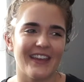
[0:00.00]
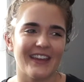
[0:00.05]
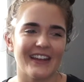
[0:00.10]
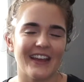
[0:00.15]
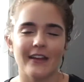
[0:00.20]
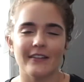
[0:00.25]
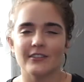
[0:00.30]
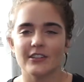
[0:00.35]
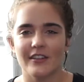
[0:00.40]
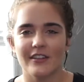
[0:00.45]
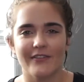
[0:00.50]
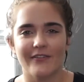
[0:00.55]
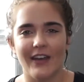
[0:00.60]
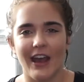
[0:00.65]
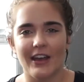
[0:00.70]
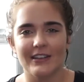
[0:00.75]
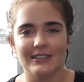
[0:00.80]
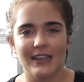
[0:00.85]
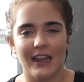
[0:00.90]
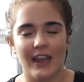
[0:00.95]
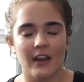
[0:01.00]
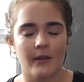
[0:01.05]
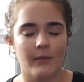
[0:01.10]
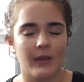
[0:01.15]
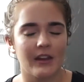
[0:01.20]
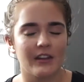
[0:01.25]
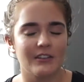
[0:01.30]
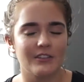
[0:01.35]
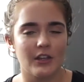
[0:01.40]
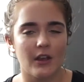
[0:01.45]
then after the vows, I kind of
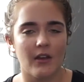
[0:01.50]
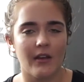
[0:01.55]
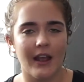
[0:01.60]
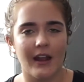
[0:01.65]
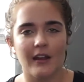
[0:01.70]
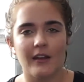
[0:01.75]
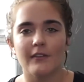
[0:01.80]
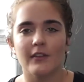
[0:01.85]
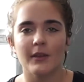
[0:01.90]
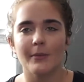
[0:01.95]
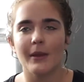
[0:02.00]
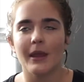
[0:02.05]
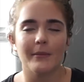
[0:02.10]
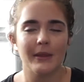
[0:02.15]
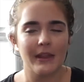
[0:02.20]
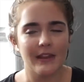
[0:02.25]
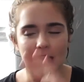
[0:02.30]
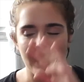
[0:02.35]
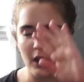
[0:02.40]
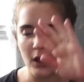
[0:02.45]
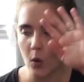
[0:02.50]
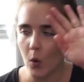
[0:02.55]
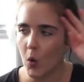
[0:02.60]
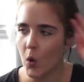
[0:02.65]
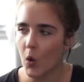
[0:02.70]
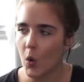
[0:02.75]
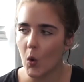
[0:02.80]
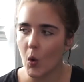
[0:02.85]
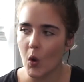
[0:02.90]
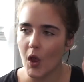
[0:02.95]
made a joke out of it by being like,
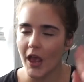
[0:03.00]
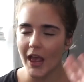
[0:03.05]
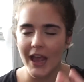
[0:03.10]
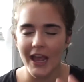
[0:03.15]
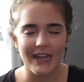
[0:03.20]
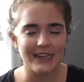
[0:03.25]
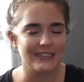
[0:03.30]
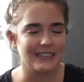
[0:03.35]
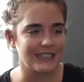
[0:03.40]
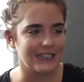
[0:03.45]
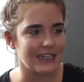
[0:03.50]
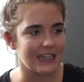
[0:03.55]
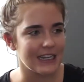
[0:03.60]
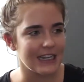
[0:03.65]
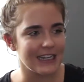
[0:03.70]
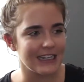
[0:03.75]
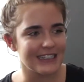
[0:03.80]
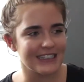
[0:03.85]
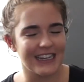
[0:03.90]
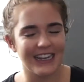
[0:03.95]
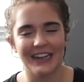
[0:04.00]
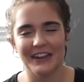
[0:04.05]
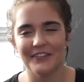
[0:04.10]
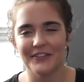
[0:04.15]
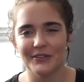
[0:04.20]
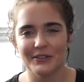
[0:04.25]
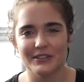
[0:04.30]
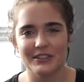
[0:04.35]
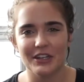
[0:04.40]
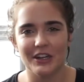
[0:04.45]
whew, I did it, and
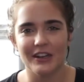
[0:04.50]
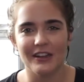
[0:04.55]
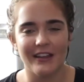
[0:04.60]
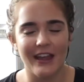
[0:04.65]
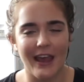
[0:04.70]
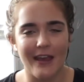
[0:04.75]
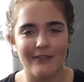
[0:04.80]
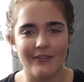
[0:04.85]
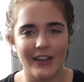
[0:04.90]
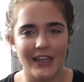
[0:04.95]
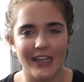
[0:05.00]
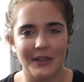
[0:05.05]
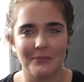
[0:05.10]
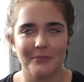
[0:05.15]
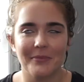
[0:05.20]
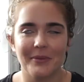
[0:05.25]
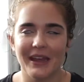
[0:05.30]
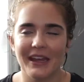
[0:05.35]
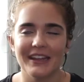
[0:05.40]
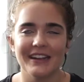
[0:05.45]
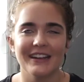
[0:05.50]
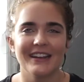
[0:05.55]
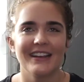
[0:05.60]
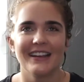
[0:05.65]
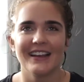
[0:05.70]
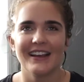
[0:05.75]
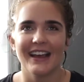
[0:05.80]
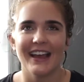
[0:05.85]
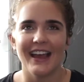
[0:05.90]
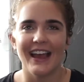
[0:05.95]
everyone started laughing. But
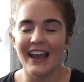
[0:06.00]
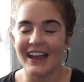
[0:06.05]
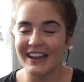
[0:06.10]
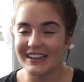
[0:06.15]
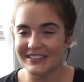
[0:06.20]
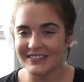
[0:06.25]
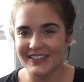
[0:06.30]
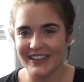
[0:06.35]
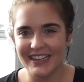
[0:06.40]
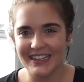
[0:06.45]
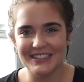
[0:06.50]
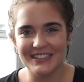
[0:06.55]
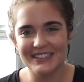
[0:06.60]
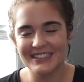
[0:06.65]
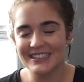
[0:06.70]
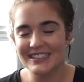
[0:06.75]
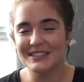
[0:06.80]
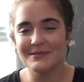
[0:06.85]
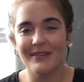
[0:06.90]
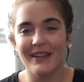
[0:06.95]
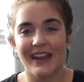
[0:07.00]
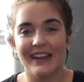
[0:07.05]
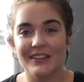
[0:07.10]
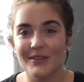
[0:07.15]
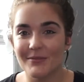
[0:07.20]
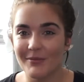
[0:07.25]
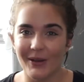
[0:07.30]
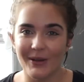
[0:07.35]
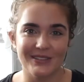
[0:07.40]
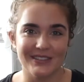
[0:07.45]
anyways, you just make the
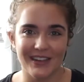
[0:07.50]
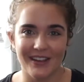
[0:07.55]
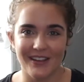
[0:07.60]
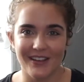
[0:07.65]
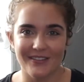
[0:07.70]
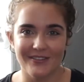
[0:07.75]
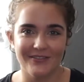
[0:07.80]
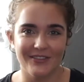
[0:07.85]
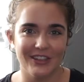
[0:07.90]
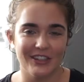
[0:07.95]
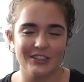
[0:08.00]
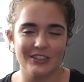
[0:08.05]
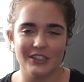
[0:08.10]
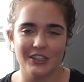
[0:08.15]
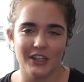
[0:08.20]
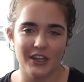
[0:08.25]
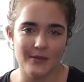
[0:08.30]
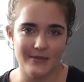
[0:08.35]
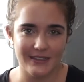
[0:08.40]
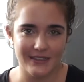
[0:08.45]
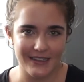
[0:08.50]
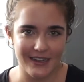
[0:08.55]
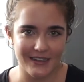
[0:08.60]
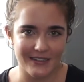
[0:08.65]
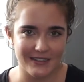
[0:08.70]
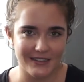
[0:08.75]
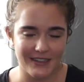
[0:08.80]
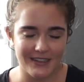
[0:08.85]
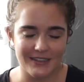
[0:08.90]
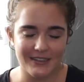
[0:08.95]
most of your
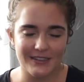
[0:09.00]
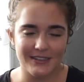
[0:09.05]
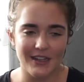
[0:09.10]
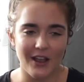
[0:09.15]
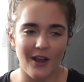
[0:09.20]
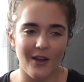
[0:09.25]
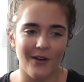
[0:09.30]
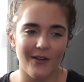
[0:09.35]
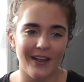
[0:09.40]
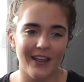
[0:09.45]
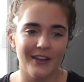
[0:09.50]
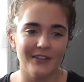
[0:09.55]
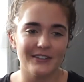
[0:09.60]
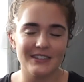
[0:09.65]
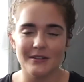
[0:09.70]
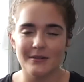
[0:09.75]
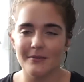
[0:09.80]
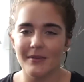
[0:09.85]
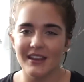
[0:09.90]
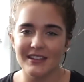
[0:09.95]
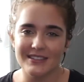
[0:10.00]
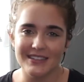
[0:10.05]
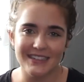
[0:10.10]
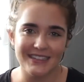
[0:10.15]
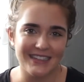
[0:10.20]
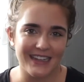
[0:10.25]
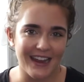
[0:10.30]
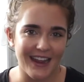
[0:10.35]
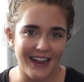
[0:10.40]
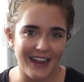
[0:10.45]
circumstances. So it was an amazing
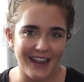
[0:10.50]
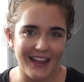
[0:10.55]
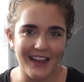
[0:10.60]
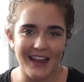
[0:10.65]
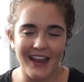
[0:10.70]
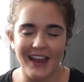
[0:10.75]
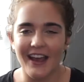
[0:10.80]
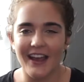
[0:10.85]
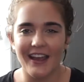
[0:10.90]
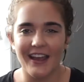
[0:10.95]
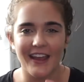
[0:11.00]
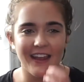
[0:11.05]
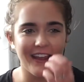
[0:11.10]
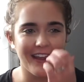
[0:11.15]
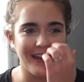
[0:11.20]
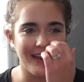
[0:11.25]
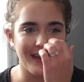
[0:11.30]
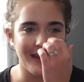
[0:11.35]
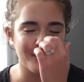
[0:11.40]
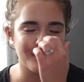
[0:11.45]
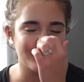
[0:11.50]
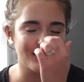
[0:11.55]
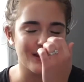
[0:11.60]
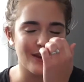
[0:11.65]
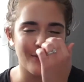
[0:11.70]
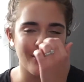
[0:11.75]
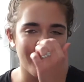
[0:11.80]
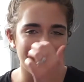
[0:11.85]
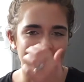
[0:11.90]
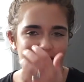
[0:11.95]
day. I am
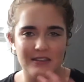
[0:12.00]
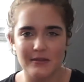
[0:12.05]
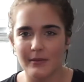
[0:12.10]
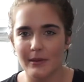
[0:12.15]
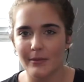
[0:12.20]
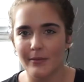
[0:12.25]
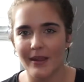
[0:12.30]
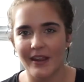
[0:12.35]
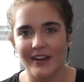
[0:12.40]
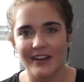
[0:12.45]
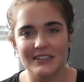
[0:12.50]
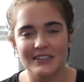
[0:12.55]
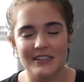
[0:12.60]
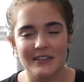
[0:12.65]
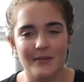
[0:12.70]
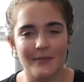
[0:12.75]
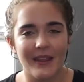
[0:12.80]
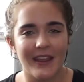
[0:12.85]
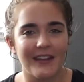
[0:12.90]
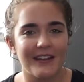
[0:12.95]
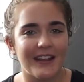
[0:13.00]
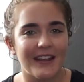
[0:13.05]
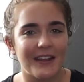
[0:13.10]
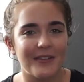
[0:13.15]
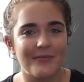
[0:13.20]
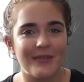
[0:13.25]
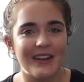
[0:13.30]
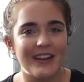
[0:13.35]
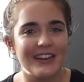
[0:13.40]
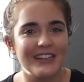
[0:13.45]
so blessed to be married to the man I
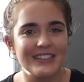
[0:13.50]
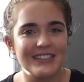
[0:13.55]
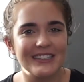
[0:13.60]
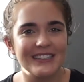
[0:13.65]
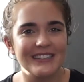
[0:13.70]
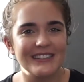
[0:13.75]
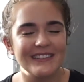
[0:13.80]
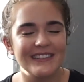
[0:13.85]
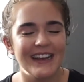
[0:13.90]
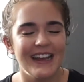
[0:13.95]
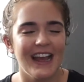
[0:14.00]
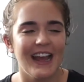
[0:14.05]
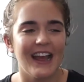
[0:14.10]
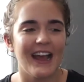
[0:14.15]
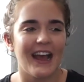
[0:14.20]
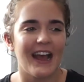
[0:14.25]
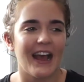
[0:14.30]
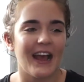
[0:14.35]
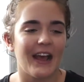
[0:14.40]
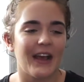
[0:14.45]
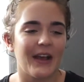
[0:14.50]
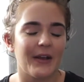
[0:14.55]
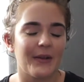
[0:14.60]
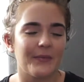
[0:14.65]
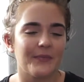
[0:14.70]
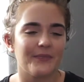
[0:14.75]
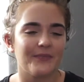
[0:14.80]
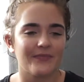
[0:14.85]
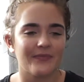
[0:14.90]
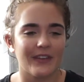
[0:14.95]
am married to,
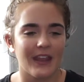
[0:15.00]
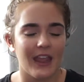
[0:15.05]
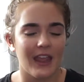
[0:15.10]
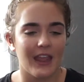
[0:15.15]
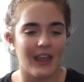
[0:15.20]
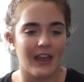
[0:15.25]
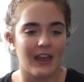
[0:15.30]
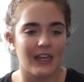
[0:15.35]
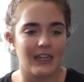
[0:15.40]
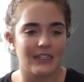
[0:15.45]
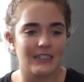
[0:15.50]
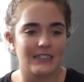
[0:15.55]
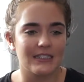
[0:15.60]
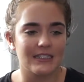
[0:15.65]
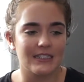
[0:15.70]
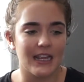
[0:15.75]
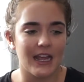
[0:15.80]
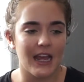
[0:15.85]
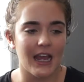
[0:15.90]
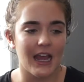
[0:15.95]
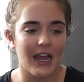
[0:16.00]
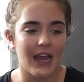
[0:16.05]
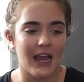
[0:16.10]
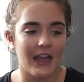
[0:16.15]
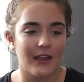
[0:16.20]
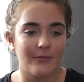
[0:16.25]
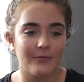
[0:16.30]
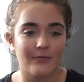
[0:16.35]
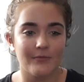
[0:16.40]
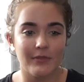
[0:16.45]
and
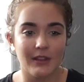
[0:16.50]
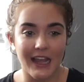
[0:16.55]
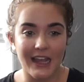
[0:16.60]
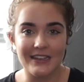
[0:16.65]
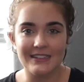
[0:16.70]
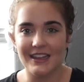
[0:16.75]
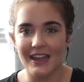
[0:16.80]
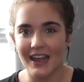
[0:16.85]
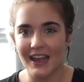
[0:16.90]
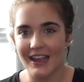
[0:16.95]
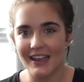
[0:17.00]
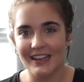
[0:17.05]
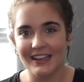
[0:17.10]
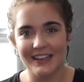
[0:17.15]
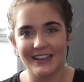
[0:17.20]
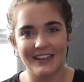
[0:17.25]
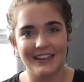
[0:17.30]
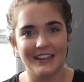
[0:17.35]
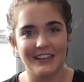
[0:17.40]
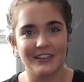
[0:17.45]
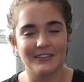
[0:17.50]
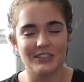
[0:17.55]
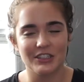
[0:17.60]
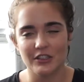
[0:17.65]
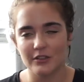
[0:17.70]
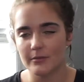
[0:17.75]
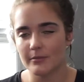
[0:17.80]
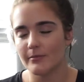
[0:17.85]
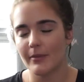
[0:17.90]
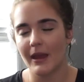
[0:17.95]
I'm blessed that he
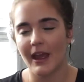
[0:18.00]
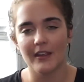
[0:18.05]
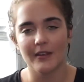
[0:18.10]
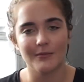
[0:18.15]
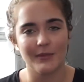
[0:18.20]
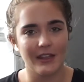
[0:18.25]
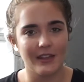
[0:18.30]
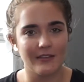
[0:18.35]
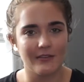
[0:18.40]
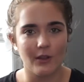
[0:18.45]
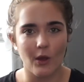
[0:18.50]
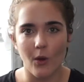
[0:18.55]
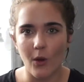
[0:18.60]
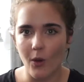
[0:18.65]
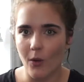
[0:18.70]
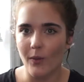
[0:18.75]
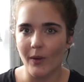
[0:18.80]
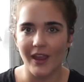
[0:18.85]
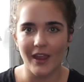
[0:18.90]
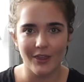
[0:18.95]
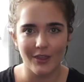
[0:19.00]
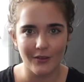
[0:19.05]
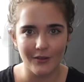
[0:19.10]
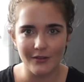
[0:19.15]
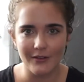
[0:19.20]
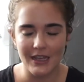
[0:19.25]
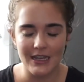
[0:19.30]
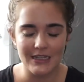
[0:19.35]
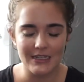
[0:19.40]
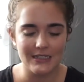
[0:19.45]
stood by me the whole way through
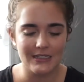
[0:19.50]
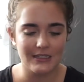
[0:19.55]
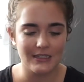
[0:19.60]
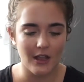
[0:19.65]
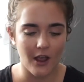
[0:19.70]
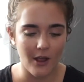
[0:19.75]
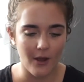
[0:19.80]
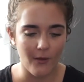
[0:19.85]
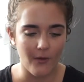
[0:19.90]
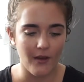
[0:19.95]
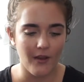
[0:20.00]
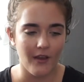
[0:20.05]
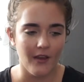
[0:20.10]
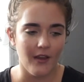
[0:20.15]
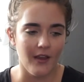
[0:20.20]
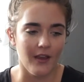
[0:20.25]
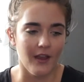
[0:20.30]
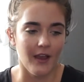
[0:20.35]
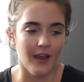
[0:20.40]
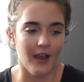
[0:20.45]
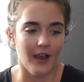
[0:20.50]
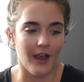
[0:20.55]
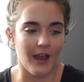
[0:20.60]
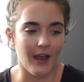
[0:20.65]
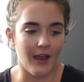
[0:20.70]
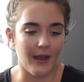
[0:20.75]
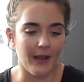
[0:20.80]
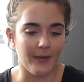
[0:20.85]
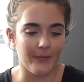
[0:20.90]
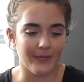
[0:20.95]
this. So
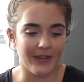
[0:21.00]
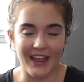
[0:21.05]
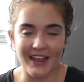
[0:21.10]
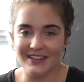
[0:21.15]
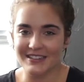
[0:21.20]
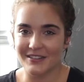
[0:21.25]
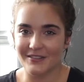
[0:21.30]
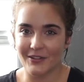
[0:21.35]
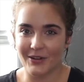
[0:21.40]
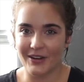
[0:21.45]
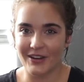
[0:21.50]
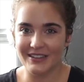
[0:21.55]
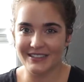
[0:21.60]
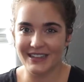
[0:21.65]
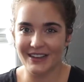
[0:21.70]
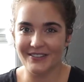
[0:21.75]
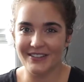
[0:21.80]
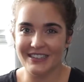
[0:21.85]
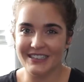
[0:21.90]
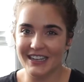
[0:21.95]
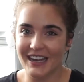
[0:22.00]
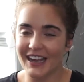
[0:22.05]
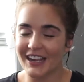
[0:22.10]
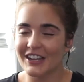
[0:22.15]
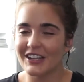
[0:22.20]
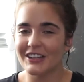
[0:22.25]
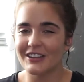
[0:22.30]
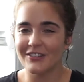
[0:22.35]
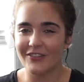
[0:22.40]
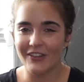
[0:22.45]
yes, of course, I wish I
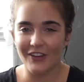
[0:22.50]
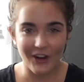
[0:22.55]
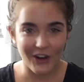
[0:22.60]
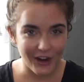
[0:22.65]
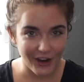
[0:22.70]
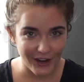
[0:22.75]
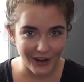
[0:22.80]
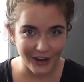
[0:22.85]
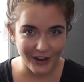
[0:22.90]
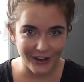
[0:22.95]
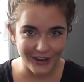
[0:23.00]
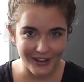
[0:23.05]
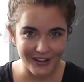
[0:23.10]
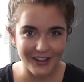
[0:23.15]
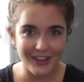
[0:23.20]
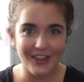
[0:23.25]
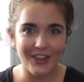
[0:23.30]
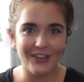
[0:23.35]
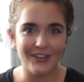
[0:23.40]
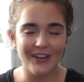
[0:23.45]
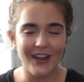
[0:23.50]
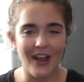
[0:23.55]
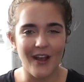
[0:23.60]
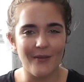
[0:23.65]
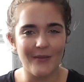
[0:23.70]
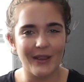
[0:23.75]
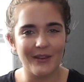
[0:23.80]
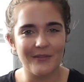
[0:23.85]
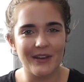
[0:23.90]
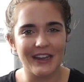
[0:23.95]
could have heard throughout
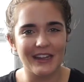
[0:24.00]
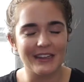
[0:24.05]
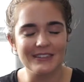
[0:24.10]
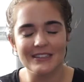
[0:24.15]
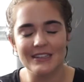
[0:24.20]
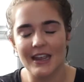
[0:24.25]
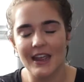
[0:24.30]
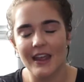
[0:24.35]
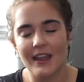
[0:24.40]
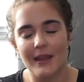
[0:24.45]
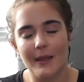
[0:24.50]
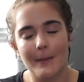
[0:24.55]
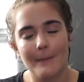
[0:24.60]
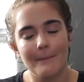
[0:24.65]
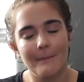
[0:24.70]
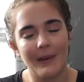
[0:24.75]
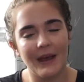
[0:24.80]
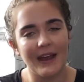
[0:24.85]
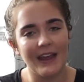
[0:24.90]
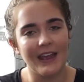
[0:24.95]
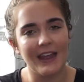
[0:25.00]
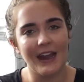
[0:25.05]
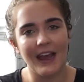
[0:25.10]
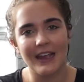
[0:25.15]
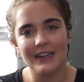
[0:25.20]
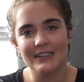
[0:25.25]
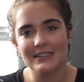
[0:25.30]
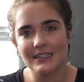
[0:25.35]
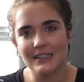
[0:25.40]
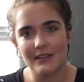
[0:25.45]
my wedding day, but
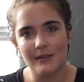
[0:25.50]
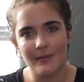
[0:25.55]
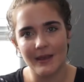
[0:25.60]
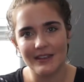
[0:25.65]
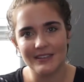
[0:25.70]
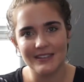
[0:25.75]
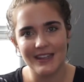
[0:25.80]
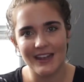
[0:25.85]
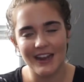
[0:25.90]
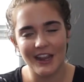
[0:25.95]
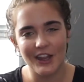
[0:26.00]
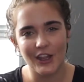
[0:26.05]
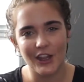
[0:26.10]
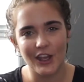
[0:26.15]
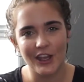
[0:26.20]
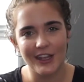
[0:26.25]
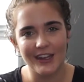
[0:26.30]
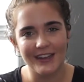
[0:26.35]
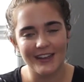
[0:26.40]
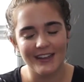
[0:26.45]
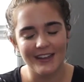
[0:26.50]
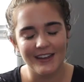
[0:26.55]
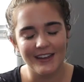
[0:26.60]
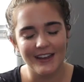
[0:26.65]
I did the best that I could.